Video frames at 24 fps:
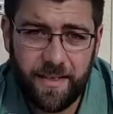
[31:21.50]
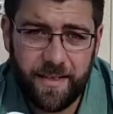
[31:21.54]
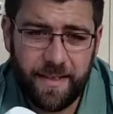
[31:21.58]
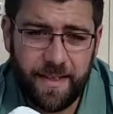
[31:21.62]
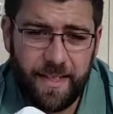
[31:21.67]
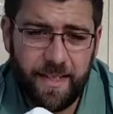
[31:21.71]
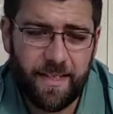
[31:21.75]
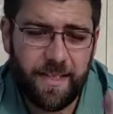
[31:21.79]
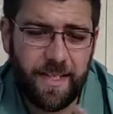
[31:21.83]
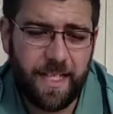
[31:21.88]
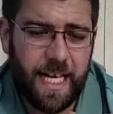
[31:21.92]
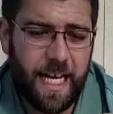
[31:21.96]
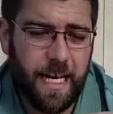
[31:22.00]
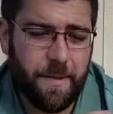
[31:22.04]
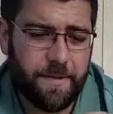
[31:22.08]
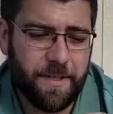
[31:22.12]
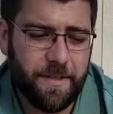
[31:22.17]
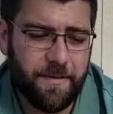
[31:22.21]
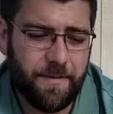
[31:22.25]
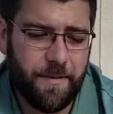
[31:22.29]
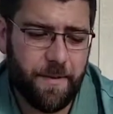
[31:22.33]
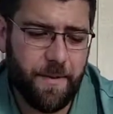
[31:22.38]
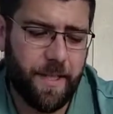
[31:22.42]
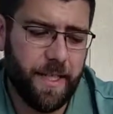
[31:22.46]
there's an
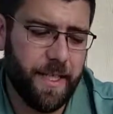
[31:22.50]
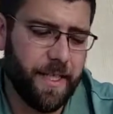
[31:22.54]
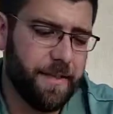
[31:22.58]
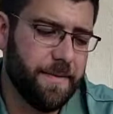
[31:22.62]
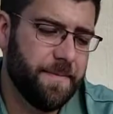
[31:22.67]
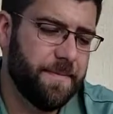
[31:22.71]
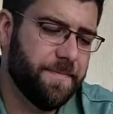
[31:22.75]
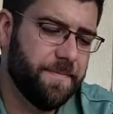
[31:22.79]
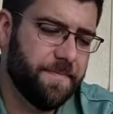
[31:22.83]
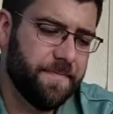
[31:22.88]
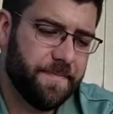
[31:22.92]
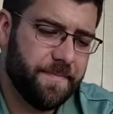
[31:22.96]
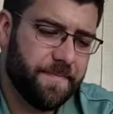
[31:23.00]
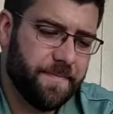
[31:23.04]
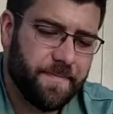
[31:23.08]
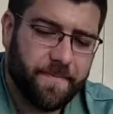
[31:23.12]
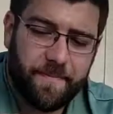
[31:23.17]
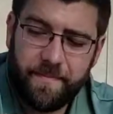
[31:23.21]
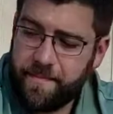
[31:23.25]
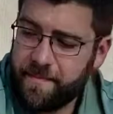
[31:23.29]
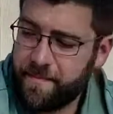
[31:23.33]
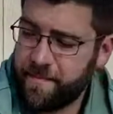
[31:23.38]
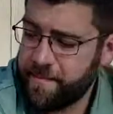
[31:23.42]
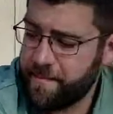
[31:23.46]
option for
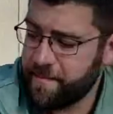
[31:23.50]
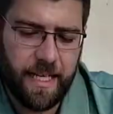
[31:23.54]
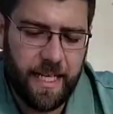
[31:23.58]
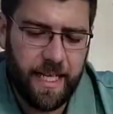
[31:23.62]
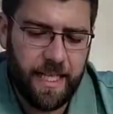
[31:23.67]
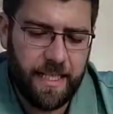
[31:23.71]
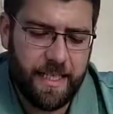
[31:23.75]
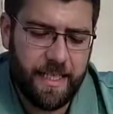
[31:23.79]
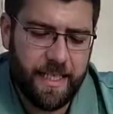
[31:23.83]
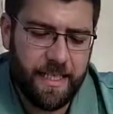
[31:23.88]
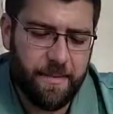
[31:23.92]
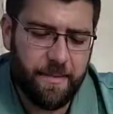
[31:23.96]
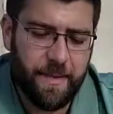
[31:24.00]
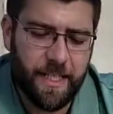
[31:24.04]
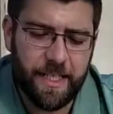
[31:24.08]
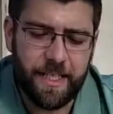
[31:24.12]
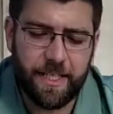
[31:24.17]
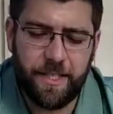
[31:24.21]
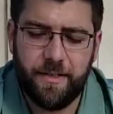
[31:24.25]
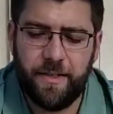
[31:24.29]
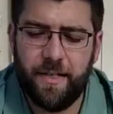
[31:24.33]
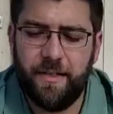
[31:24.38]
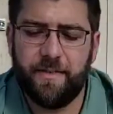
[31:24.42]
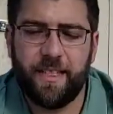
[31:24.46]
you. I need to make
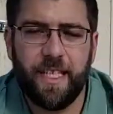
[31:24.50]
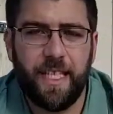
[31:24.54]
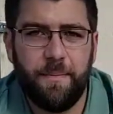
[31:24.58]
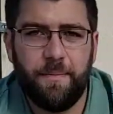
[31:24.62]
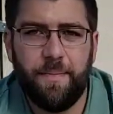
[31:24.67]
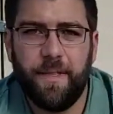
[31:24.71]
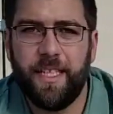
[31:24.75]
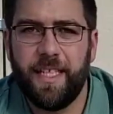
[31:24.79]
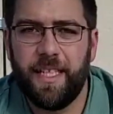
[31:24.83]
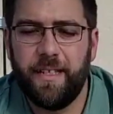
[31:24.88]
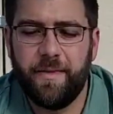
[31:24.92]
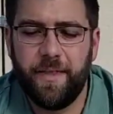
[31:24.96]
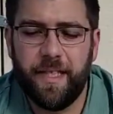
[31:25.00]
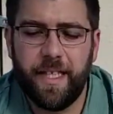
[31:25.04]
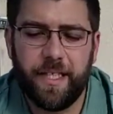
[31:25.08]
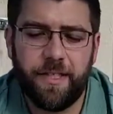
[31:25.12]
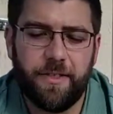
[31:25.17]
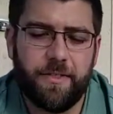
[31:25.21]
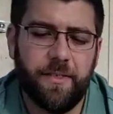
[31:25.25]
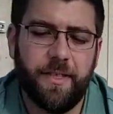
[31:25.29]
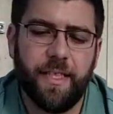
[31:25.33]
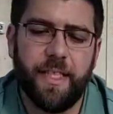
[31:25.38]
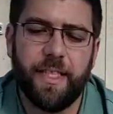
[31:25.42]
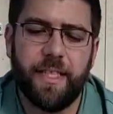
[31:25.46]
sure I've got plenty of
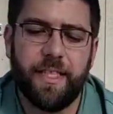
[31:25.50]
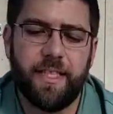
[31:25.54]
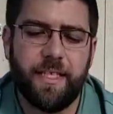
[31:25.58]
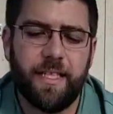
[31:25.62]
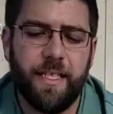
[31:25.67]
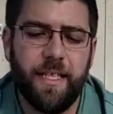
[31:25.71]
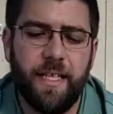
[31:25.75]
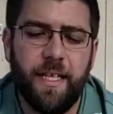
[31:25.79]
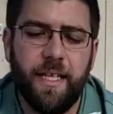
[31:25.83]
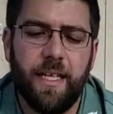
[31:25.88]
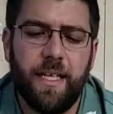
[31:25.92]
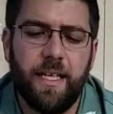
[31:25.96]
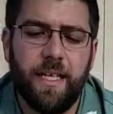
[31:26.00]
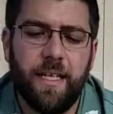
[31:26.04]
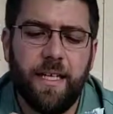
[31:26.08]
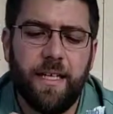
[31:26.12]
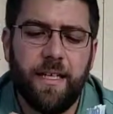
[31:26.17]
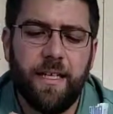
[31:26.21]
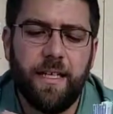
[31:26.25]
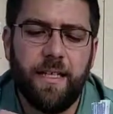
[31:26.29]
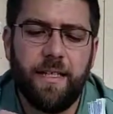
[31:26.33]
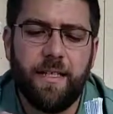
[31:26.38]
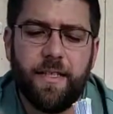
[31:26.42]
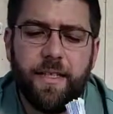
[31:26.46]
electrolytes.
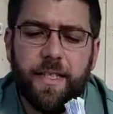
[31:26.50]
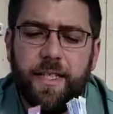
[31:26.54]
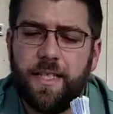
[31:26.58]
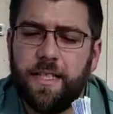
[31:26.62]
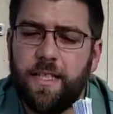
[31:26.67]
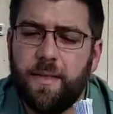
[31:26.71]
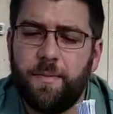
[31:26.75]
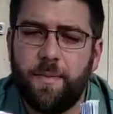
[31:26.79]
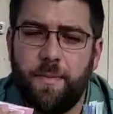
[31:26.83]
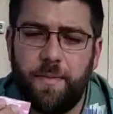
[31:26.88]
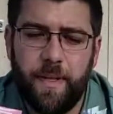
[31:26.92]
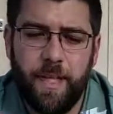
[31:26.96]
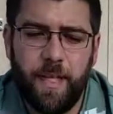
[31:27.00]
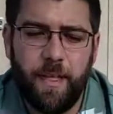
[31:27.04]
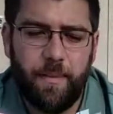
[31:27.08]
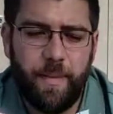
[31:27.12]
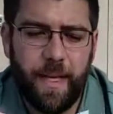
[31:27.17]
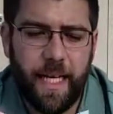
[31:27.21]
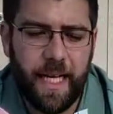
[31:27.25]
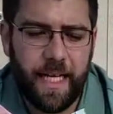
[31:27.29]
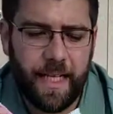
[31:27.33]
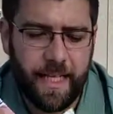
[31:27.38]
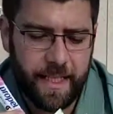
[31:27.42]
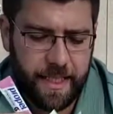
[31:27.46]
These are Propel
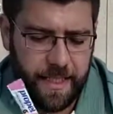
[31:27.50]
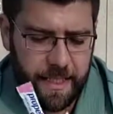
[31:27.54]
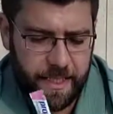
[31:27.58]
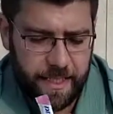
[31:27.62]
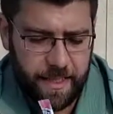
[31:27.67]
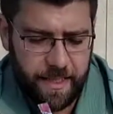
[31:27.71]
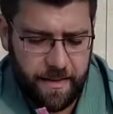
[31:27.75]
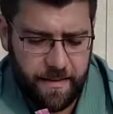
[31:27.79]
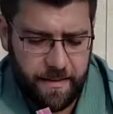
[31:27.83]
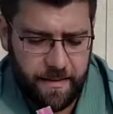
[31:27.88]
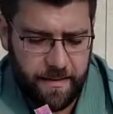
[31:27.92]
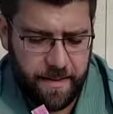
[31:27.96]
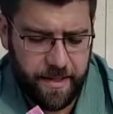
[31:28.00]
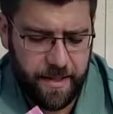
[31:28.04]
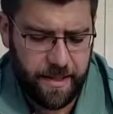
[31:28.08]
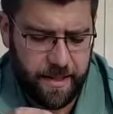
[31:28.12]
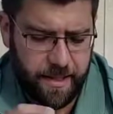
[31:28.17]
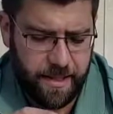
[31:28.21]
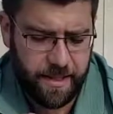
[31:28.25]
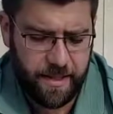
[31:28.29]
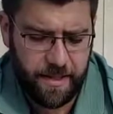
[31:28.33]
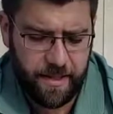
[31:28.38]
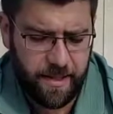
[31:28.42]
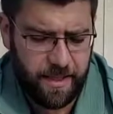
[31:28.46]
packets.
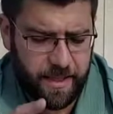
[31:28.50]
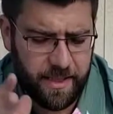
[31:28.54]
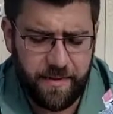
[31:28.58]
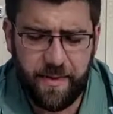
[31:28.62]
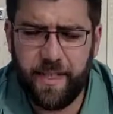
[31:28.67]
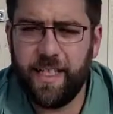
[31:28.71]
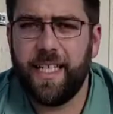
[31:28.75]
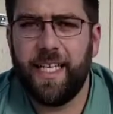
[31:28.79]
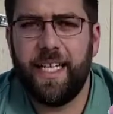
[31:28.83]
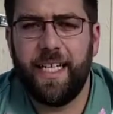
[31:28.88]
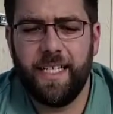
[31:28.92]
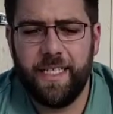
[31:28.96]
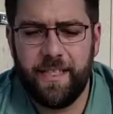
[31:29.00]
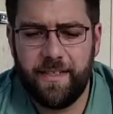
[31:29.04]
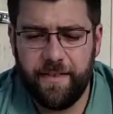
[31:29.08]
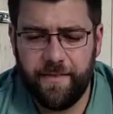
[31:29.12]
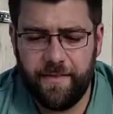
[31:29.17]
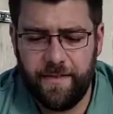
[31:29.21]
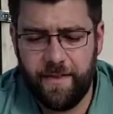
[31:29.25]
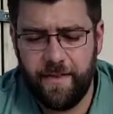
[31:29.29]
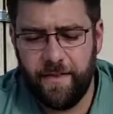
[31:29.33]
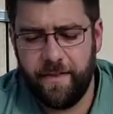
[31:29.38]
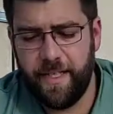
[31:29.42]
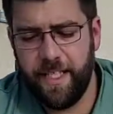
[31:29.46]
There's all different kinds of
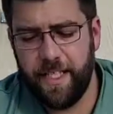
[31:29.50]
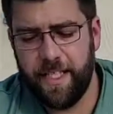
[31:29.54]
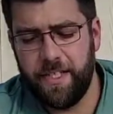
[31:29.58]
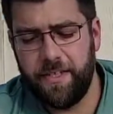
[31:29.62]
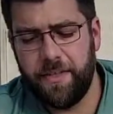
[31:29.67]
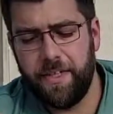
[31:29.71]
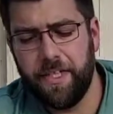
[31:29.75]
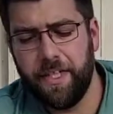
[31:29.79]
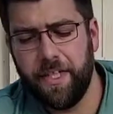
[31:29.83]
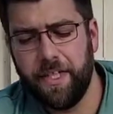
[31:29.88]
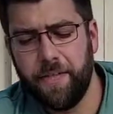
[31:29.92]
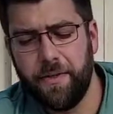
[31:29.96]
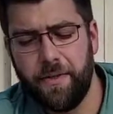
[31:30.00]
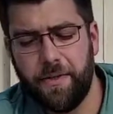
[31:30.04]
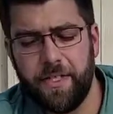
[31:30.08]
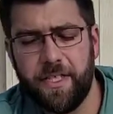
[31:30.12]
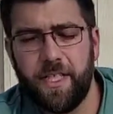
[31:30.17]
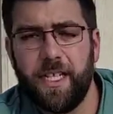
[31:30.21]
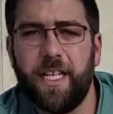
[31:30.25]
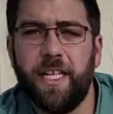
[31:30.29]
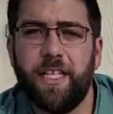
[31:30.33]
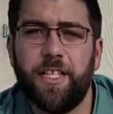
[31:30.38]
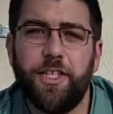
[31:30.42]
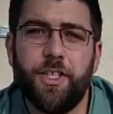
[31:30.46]
things you can use.
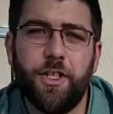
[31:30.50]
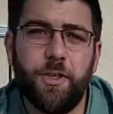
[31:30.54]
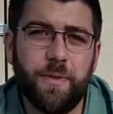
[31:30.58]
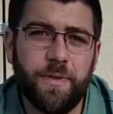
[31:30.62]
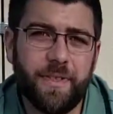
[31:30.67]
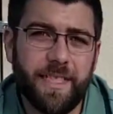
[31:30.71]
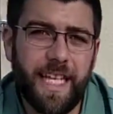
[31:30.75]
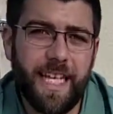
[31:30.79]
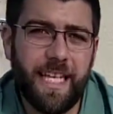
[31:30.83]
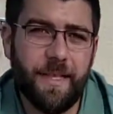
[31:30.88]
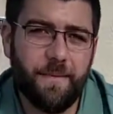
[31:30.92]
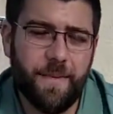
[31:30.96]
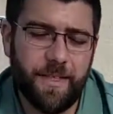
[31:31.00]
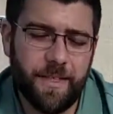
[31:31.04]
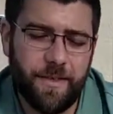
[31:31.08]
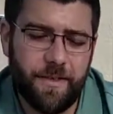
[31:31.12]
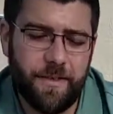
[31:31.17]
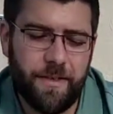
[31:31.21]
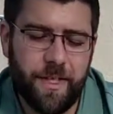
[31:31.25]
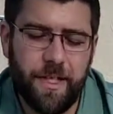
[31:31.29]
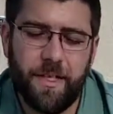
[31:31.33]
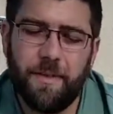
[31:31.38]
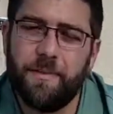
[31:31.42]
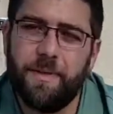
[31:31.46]
Noon tablets are
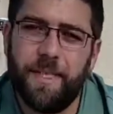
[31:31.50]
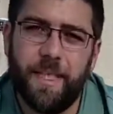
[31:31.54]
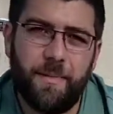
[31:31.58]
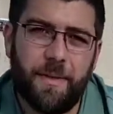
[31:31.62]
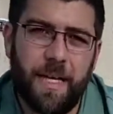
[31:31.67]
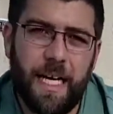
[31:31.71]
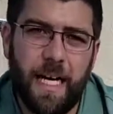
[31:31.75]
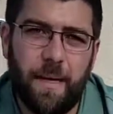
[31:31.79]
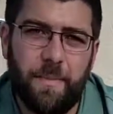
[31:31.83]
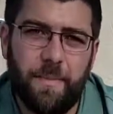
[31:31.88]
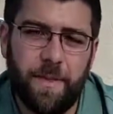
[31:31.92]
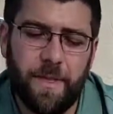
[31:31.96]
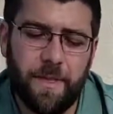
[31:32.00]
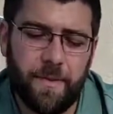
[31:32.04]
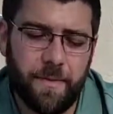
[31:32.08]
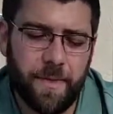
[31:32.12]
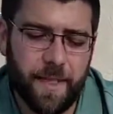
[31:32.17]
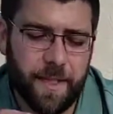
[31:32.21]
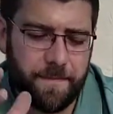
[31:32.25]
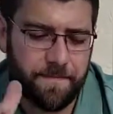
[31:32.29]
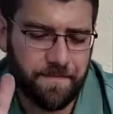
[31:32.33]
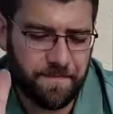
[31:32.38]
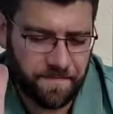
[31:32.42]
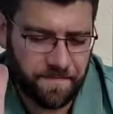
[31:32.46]
another really popular one,